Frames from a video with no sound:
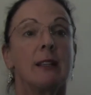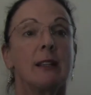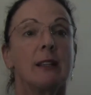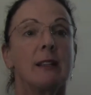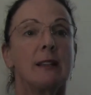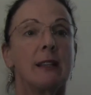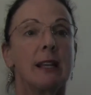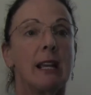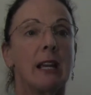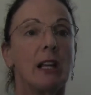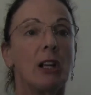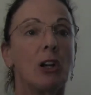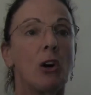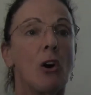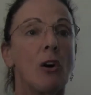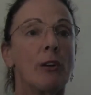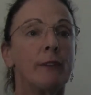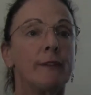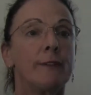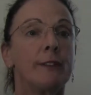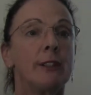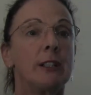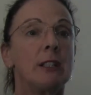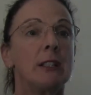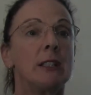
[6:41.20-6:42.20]
They are
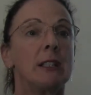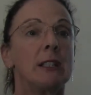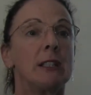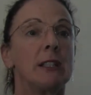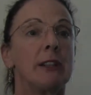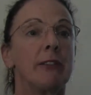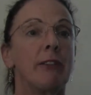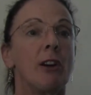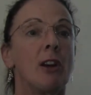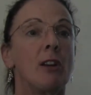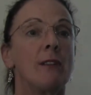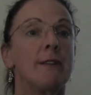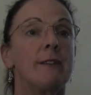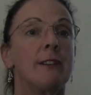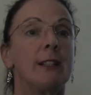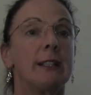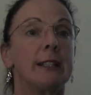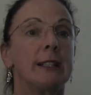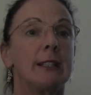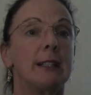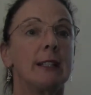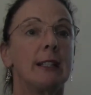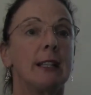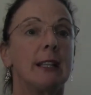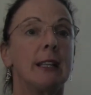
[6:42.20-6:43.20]
confident in their own
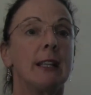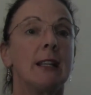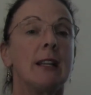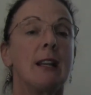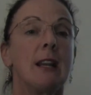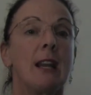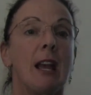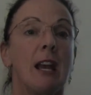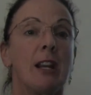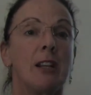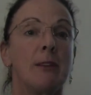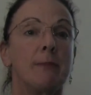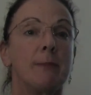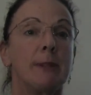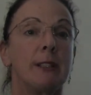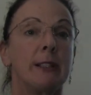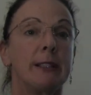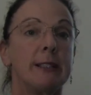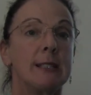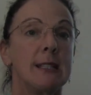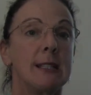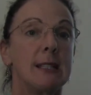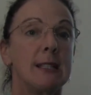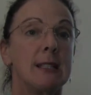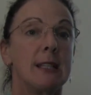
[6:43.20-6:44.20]
validity and
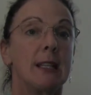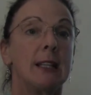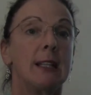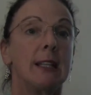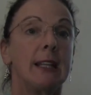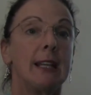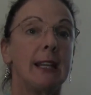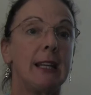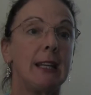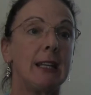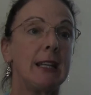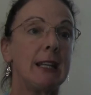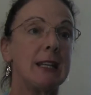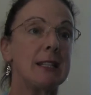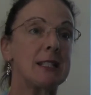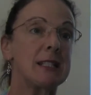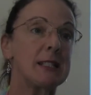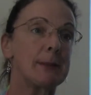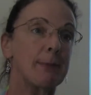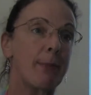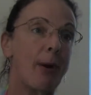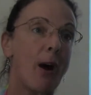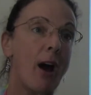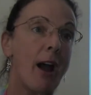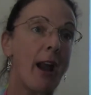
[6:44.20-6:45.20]
ability to lead,
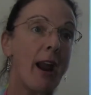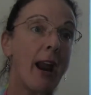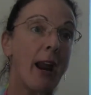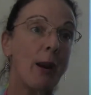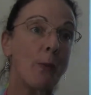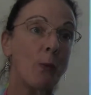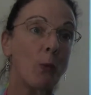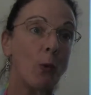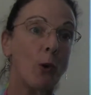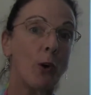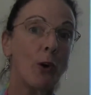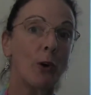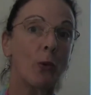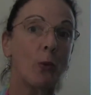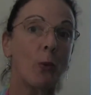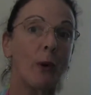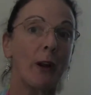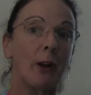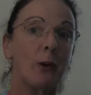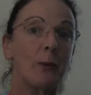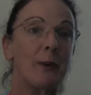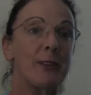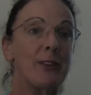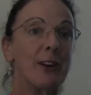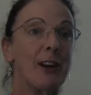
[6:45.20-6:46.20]
inspire and work
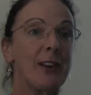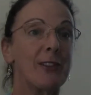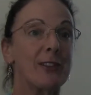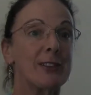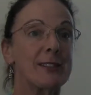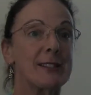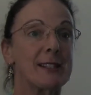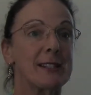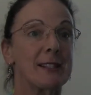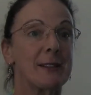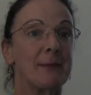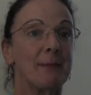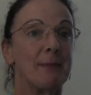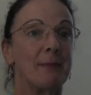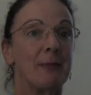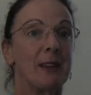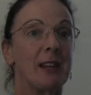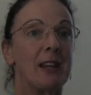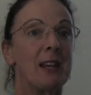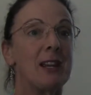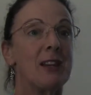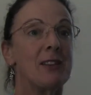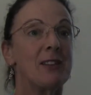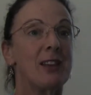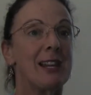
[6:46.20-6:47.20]
well with others.
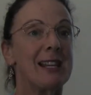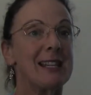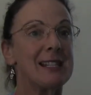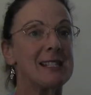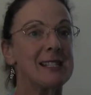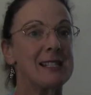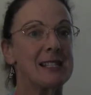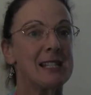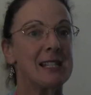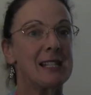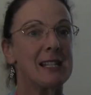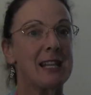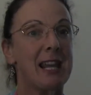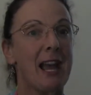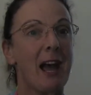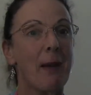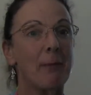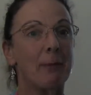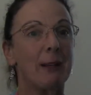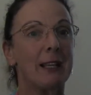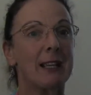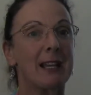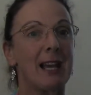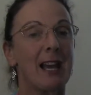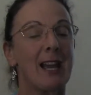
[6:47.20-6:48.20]
They can see the
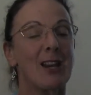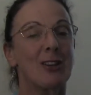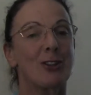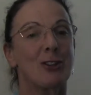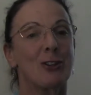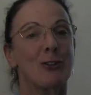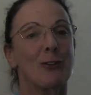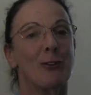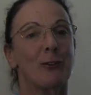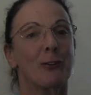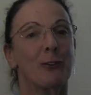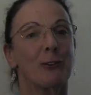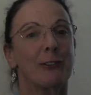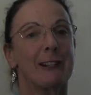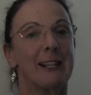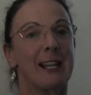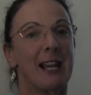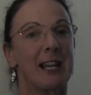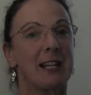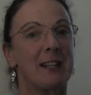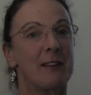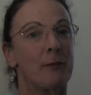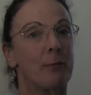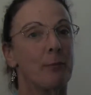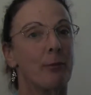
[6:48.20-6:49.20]
application of
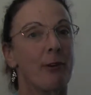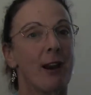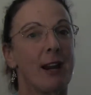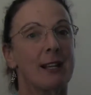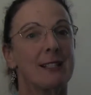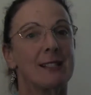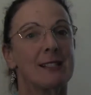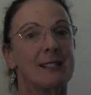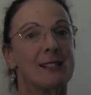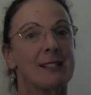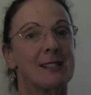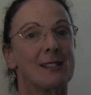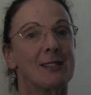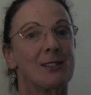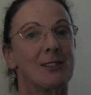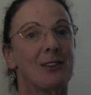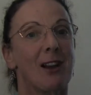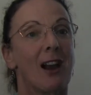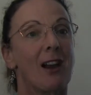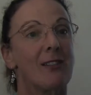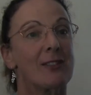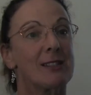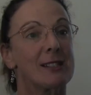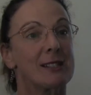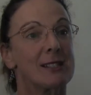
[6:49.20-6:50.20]
creative practices
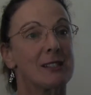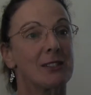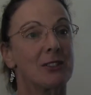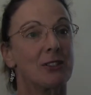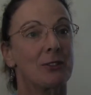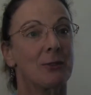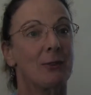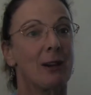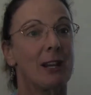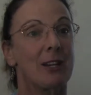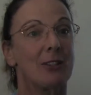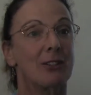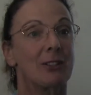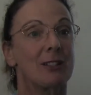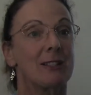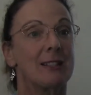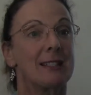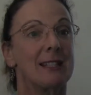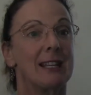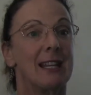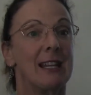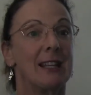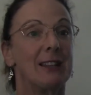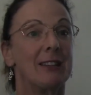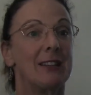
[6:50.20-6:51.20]
to other
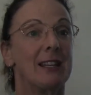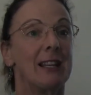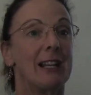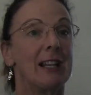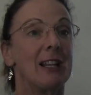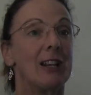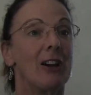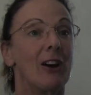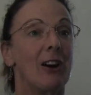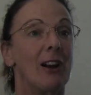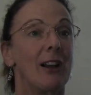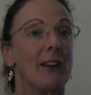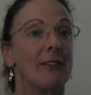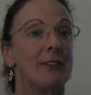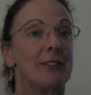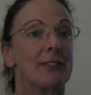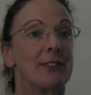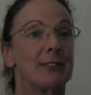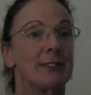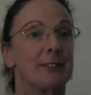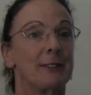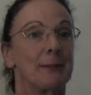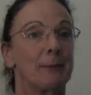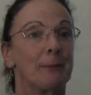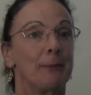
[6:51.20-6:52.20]
situations in their
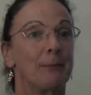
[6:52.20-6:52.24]
lives.